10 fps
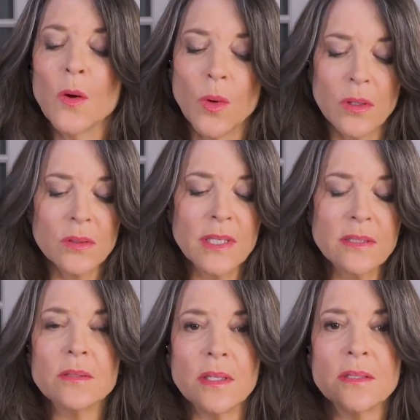Well,
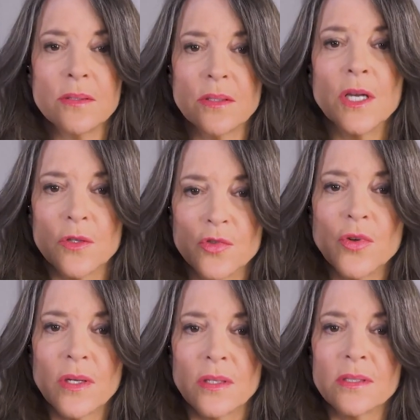let's
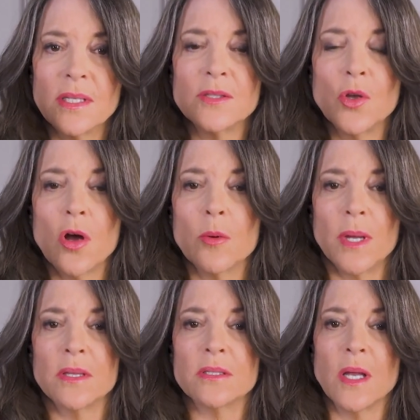deconstruct this. Let's talk
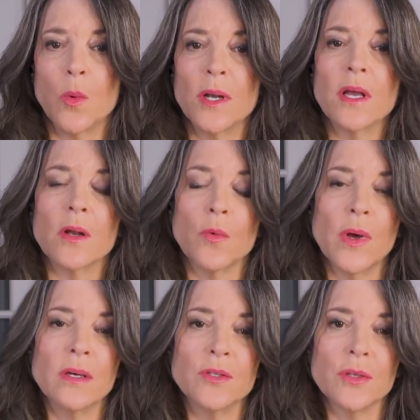about this. I want to get
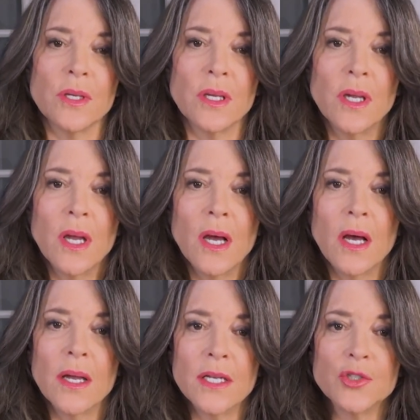around to the
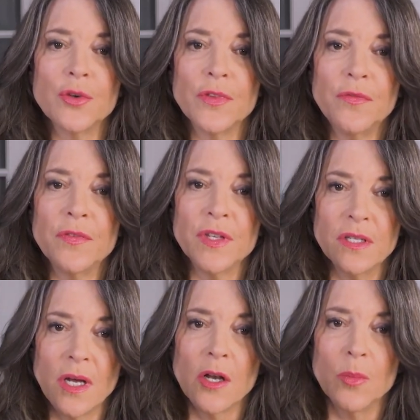issue of the
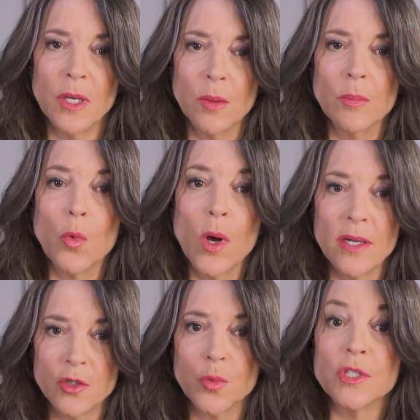$15 minimum
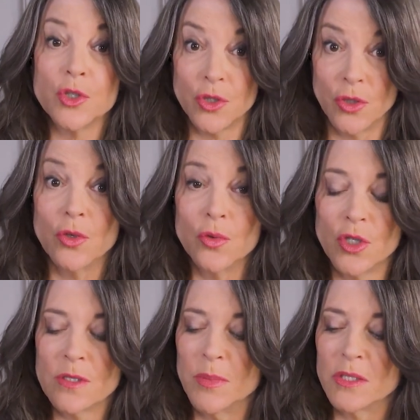wage, which you
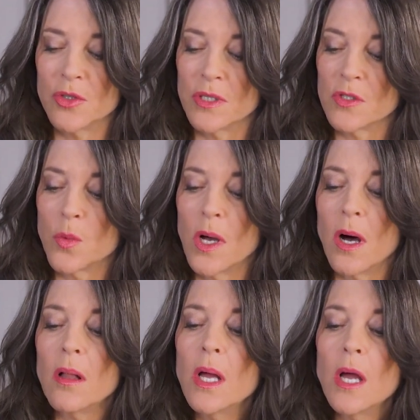just mentioned as
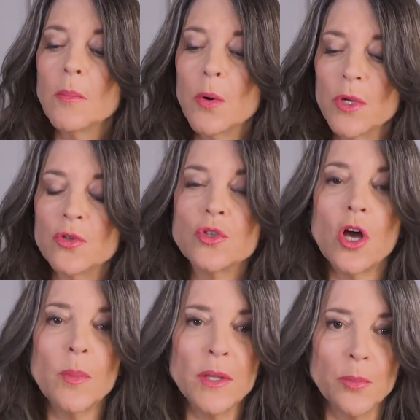well. But when you're
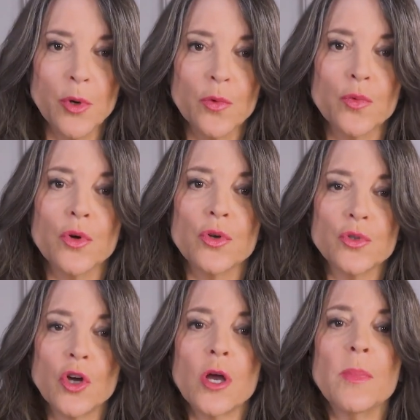talking about the Byrd rule, you're
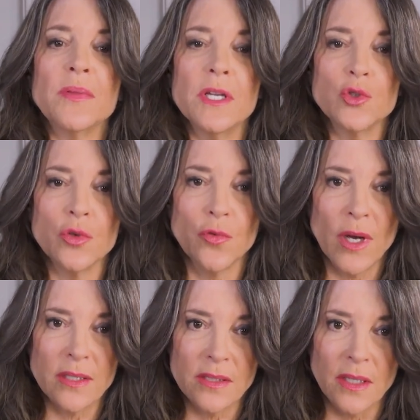talking about the issue of
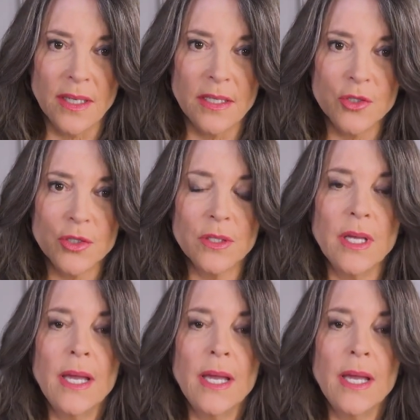reconciliation.